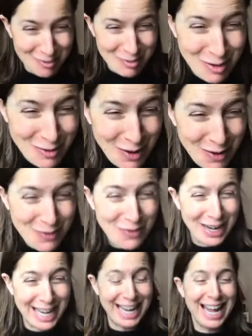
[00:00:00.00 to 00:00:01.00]

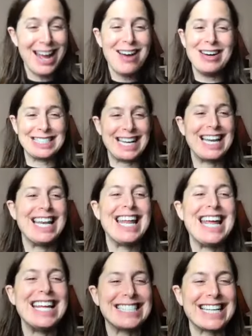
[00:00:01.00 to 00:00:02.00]
probably as
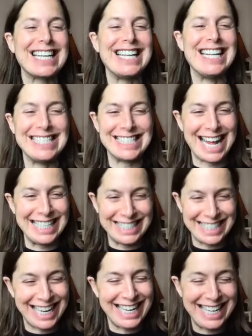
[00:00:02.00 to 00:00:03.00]
at least
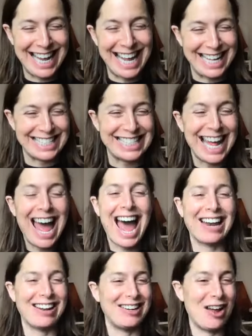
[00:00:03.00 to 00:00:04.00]
18 years,
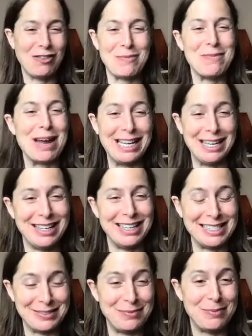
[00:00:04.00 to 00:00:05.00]
and I know for many
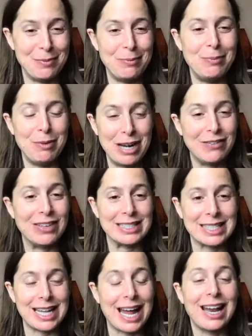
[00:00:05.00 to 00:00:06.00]
years previous
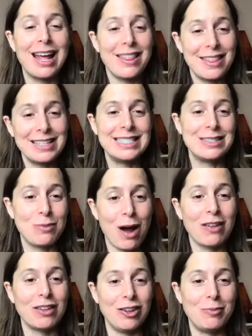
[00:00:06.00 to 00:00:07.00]
to that, this is
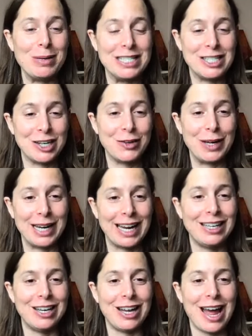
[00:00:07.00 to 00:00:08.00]
work that you've been
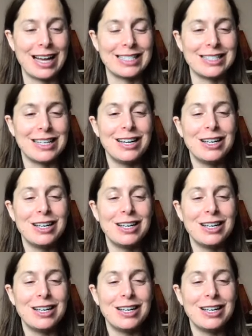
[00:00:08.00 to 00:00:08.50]
doing, and